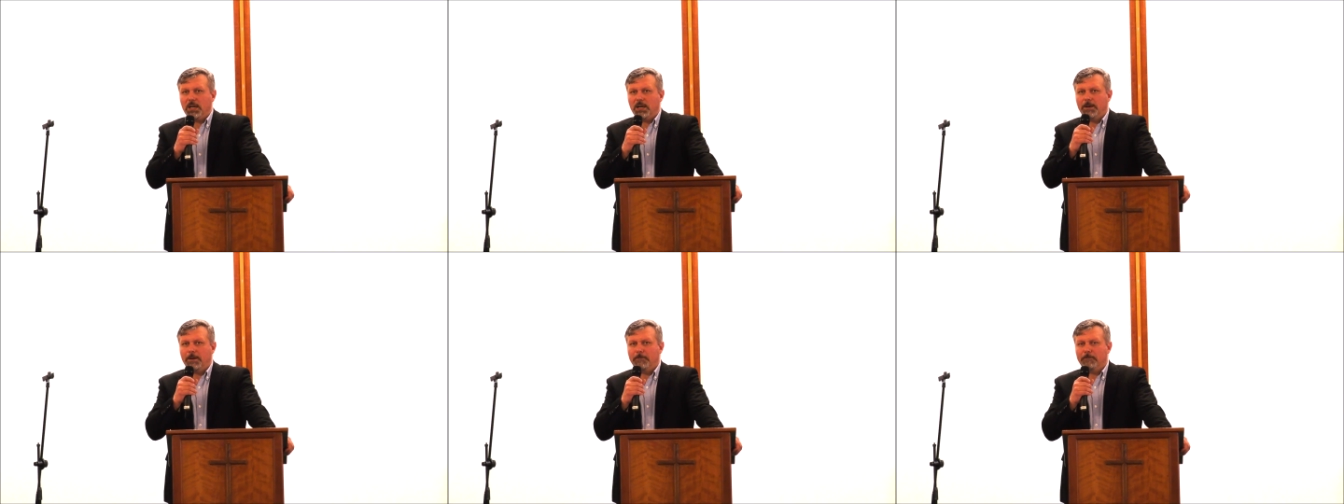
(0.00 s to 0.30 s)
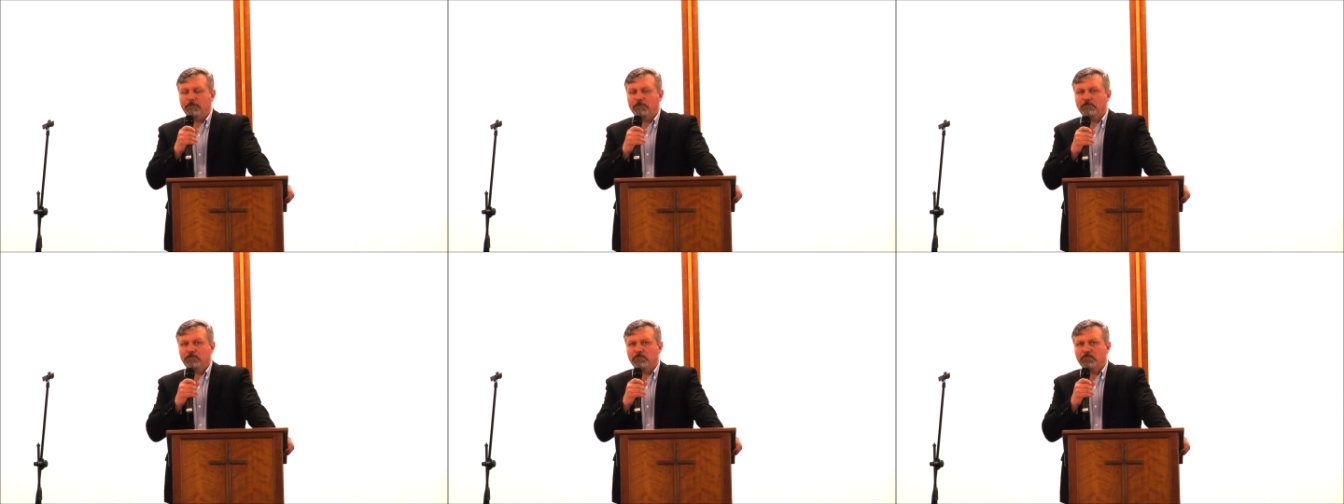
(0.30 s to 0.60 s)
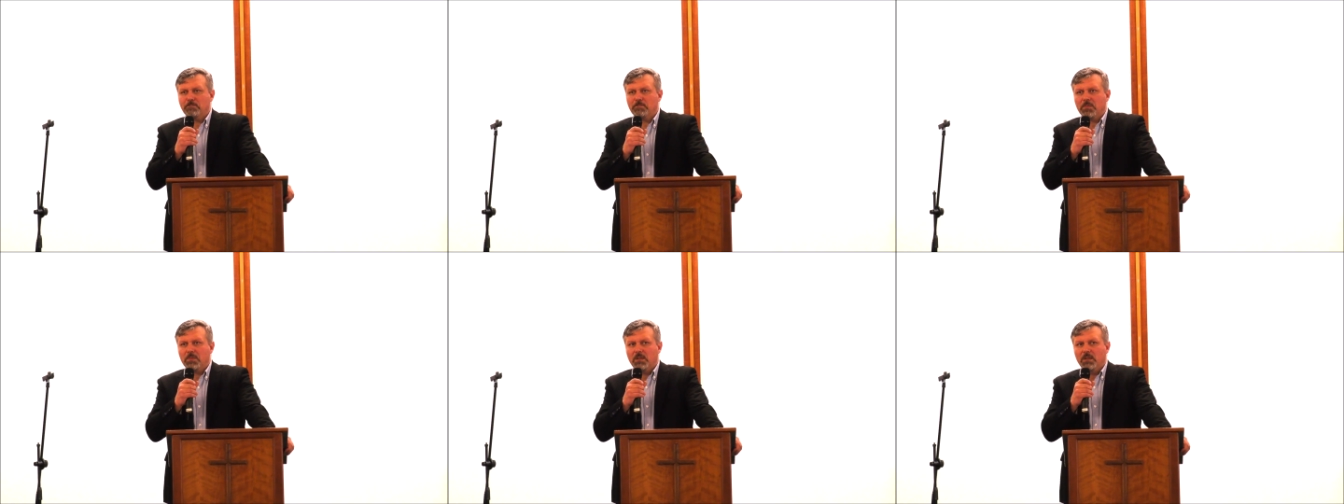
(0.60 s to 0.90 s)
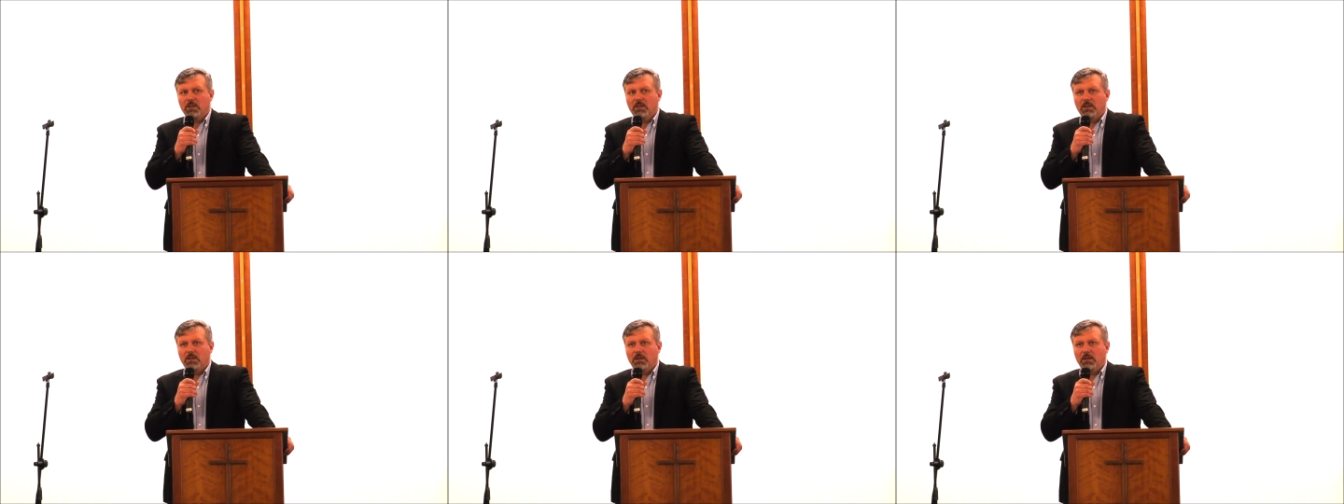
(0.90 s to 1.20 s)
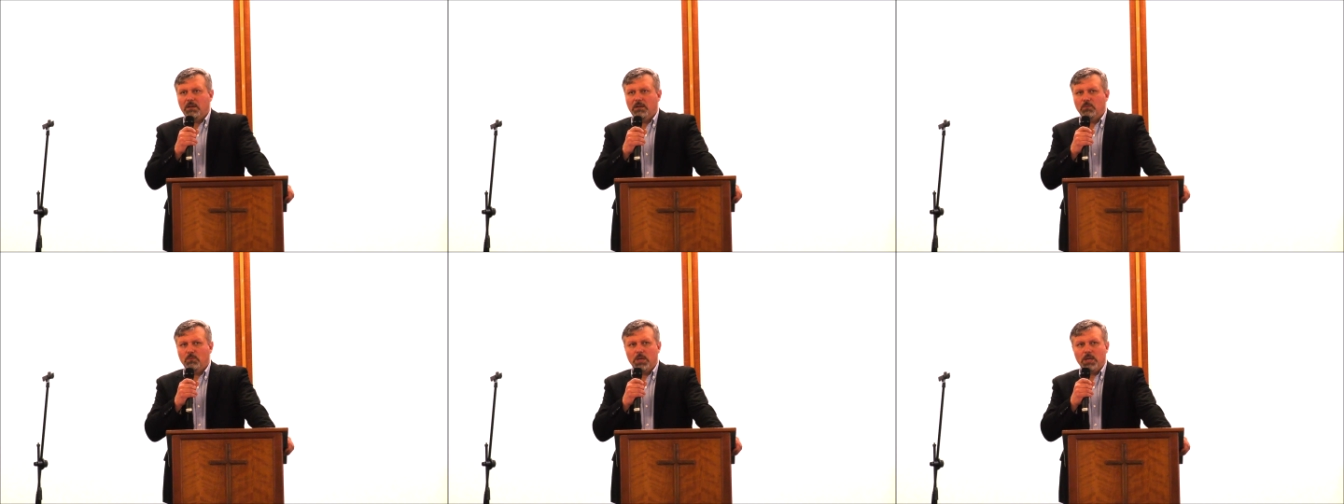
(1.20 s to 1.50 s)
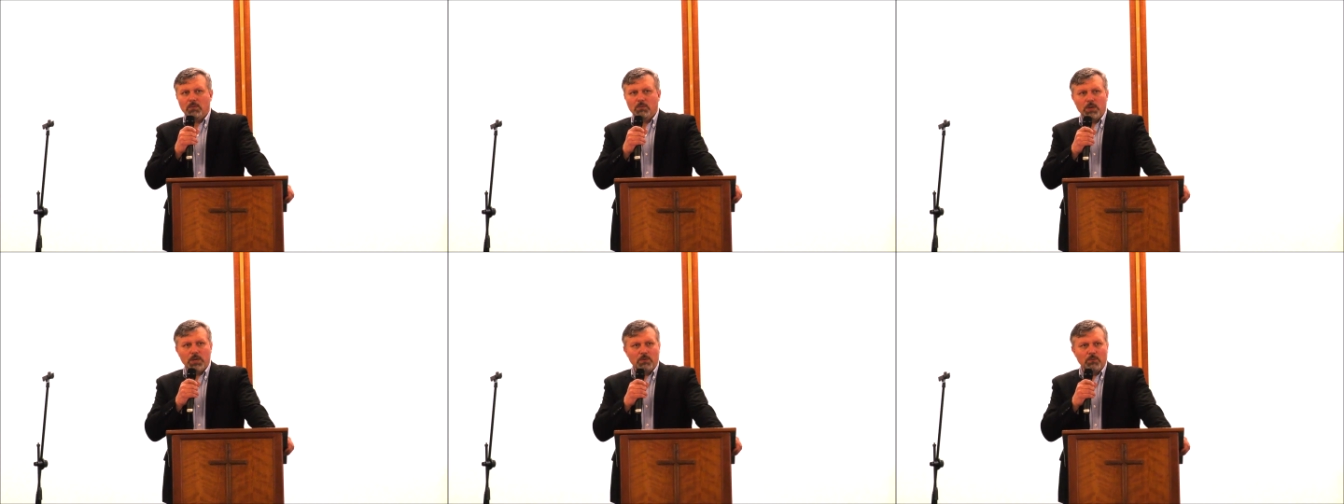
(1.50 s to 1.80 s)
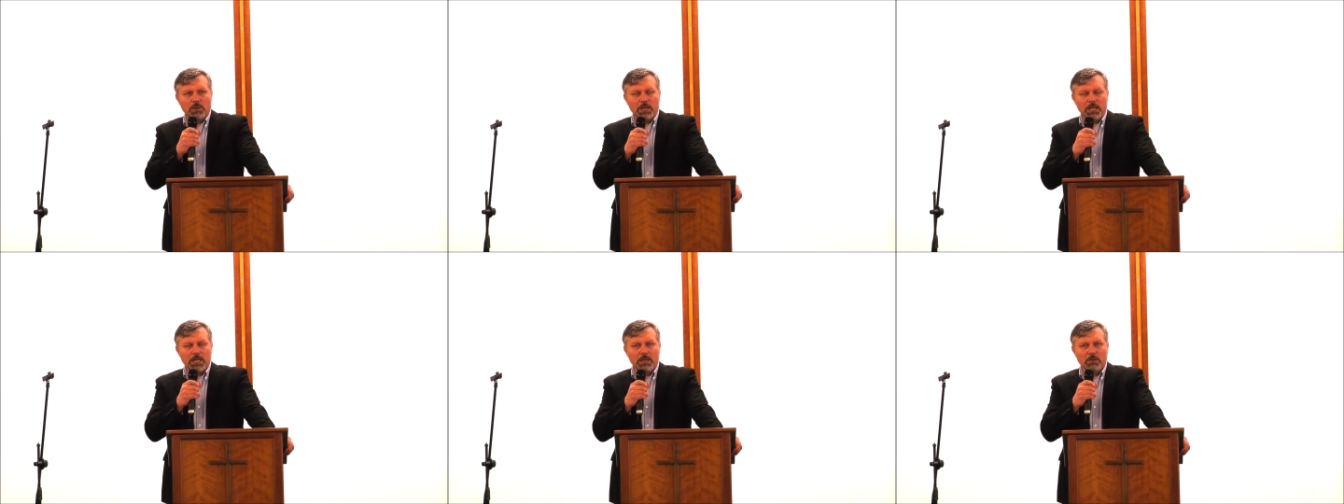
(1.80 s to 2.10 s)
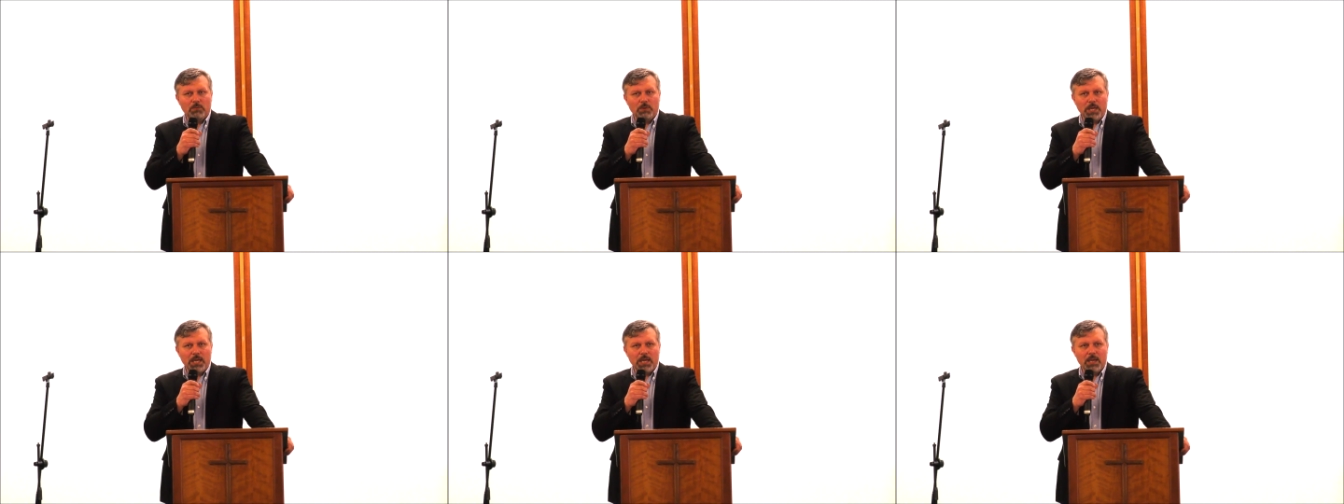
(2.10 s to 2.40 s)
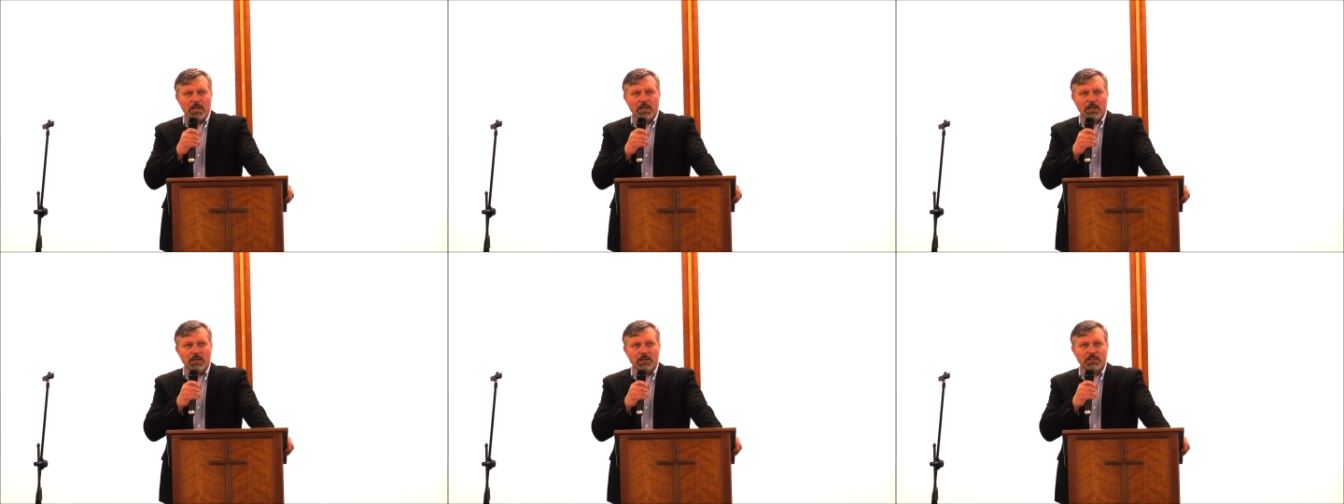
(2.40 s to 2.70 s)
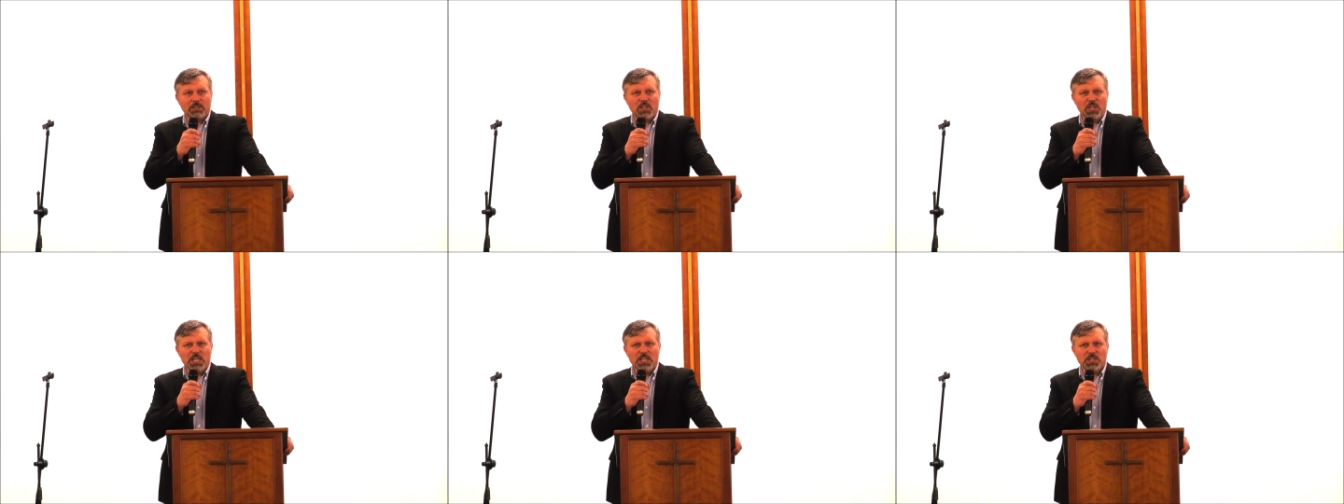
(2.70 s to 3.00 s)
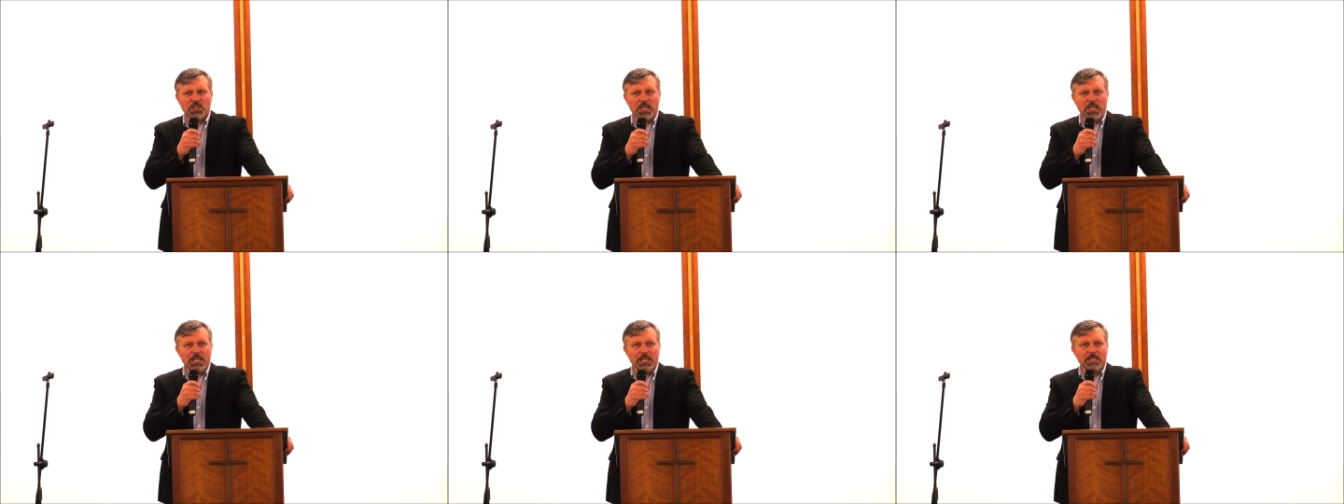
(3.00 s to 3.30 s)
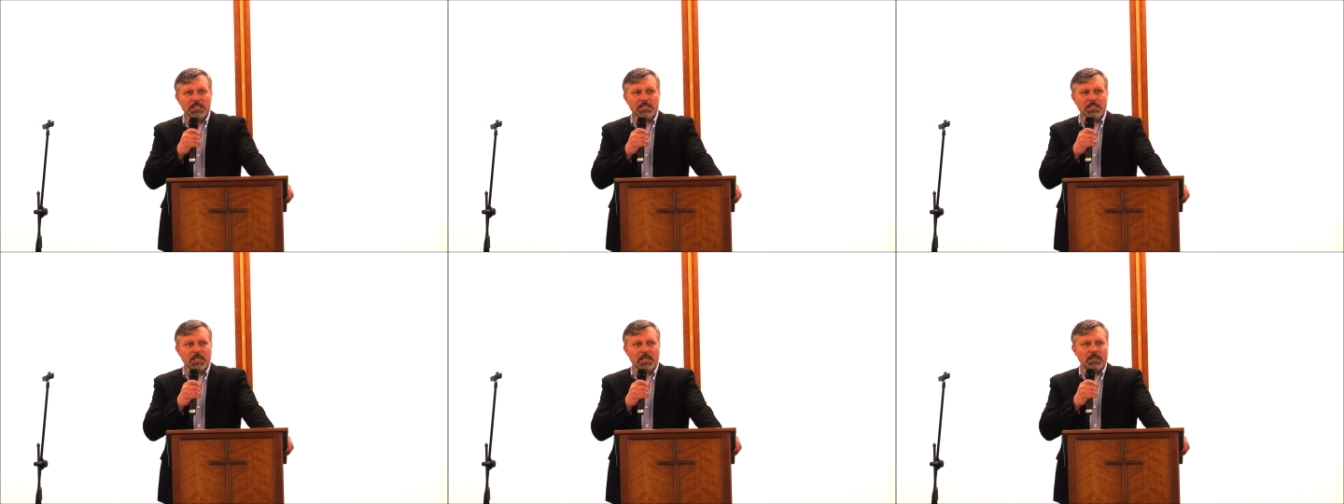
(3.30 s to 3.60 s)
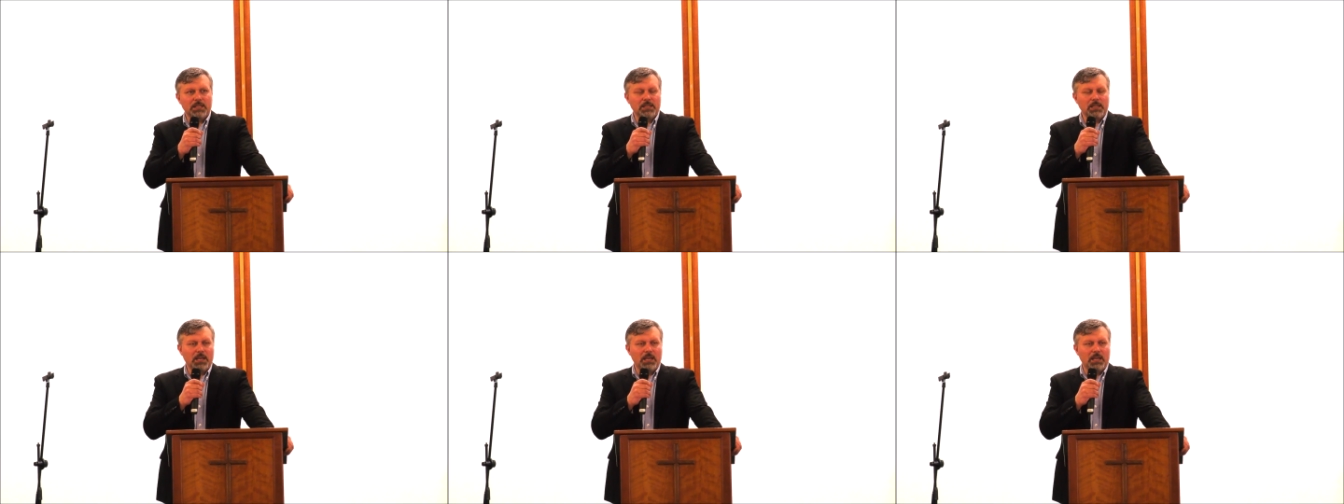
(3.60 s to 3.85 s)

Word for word: Um, we, we, we, we hear teachings and,